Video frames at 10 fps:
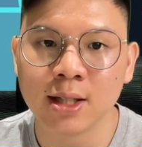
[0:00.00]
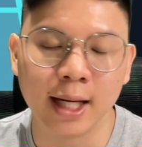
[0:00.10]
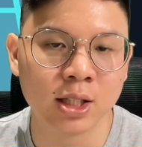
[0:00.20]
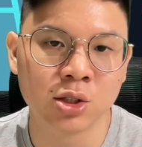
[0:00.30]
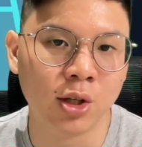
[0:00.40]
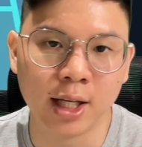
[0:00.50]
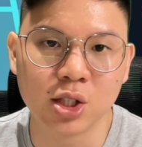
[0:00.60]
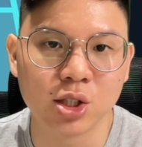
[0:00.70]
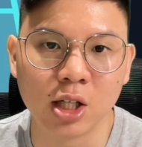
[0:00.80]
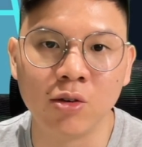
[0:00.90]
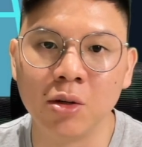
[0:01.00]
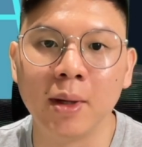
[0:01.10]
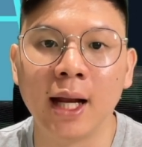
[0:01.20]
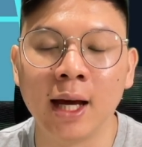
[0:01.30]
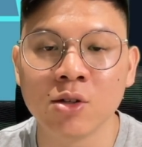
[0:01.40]
Like, it's not necessary,
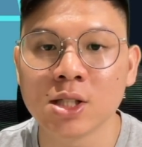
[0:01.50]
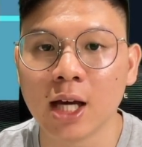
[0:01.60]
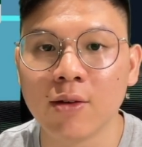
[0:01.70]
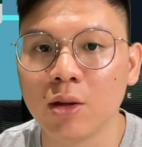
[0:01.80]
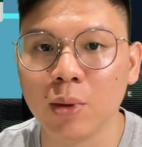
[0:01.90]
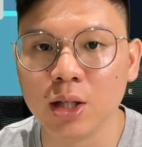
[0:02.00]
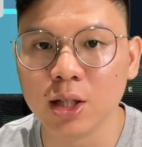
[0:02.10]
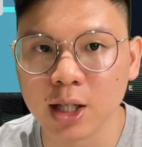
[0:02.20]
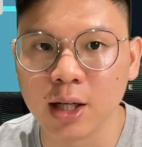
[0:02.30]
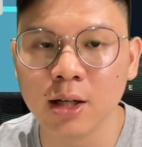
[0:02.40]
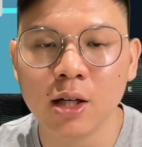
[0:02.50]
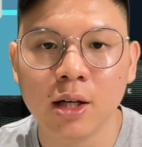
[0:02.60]
but I've just have them in here